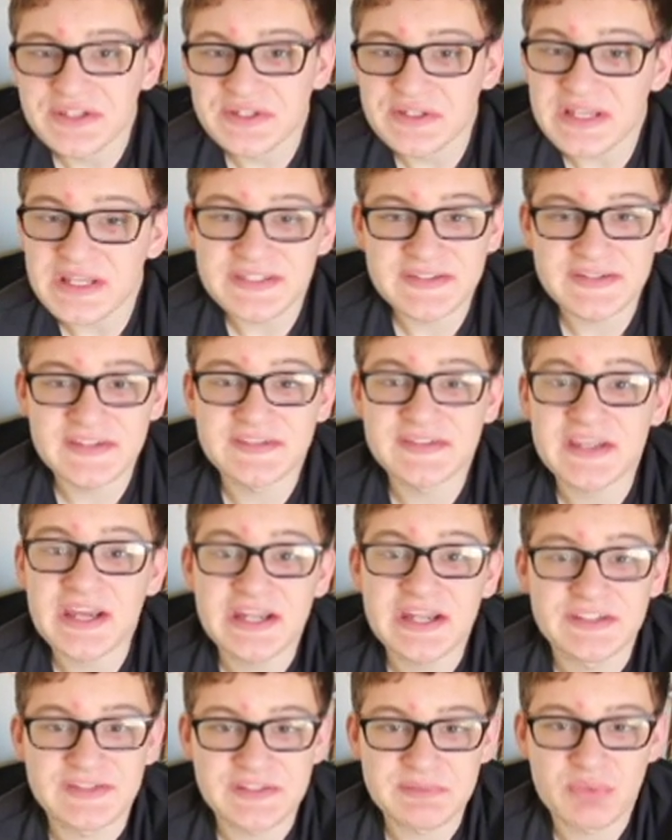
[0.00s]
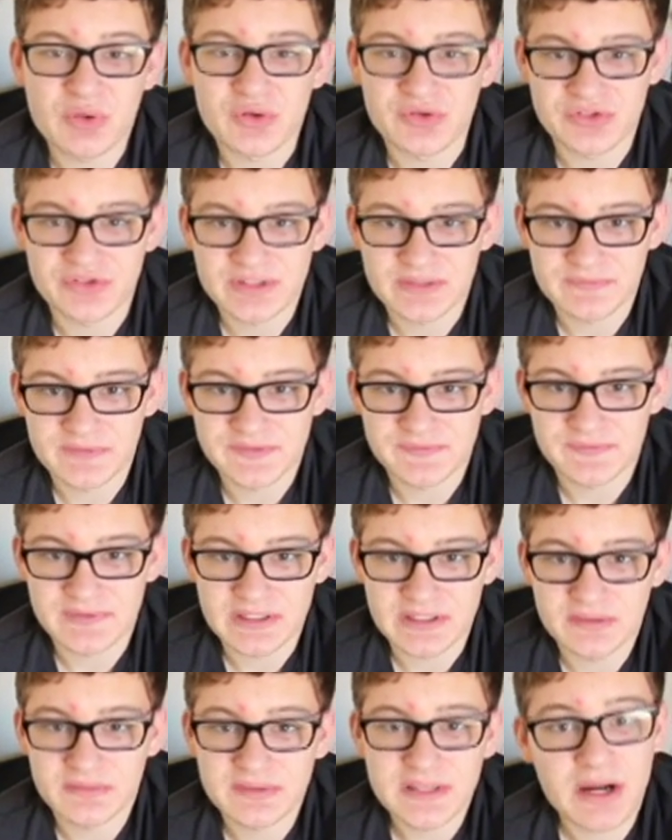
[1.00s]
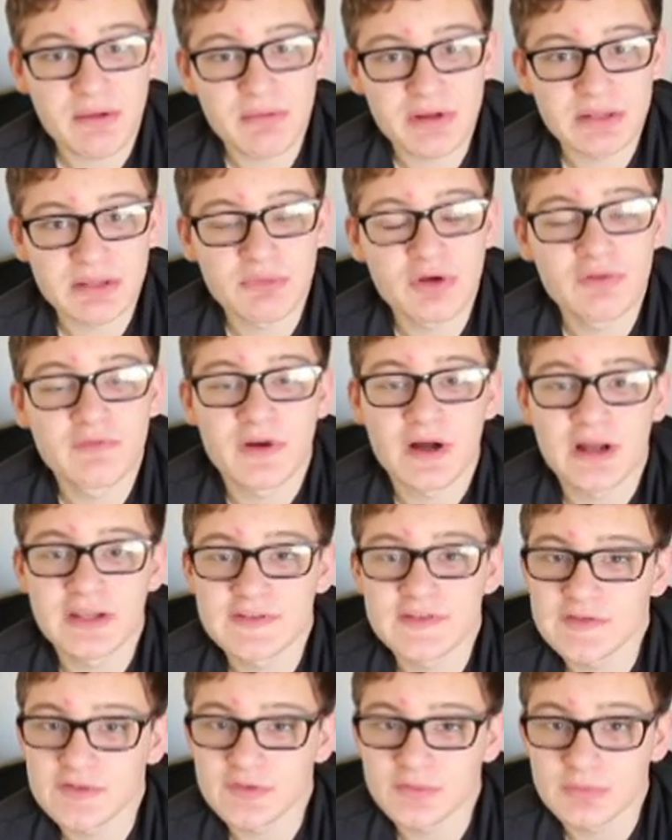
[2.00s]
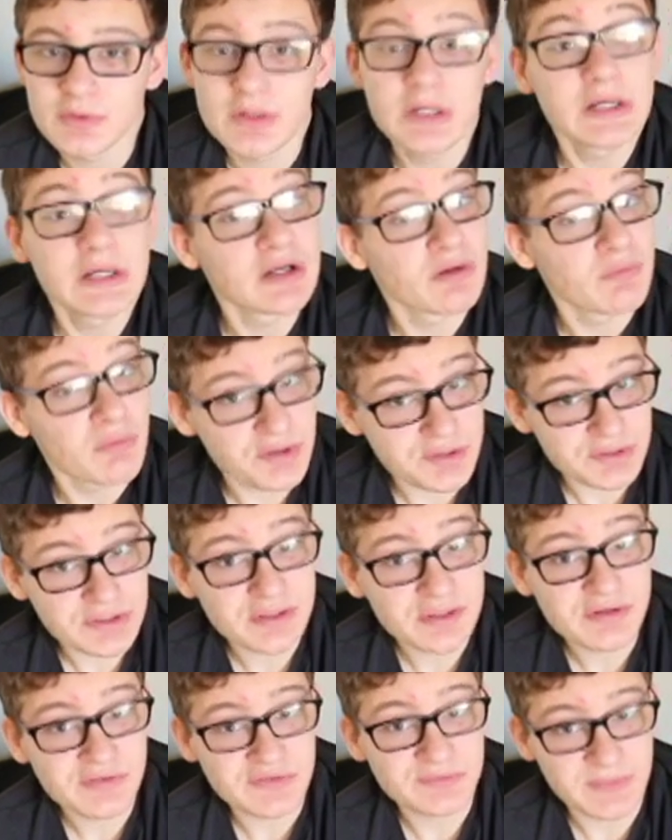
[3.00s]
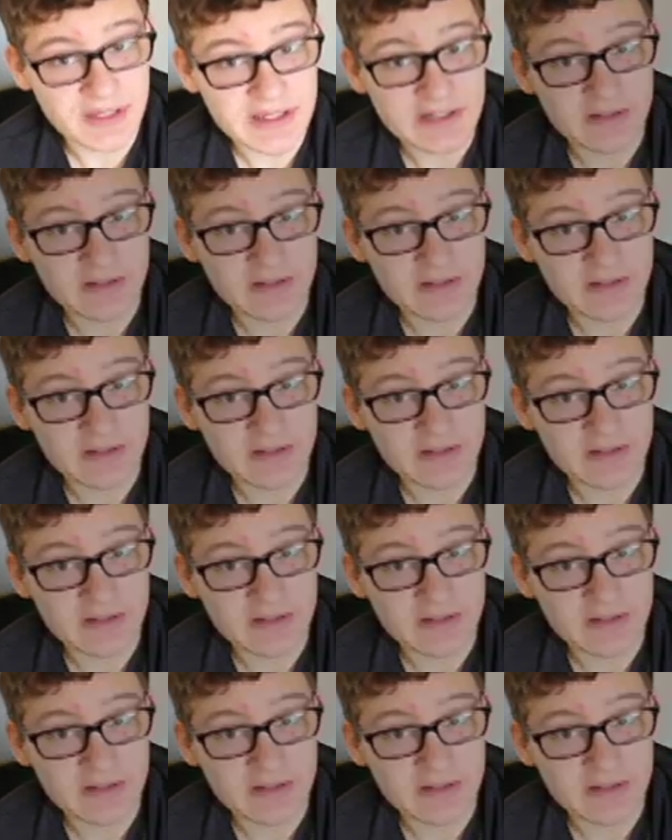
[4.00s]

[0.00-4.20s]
So that's the sciencey portion of this video. Now we're going to move on to what are yo-yos made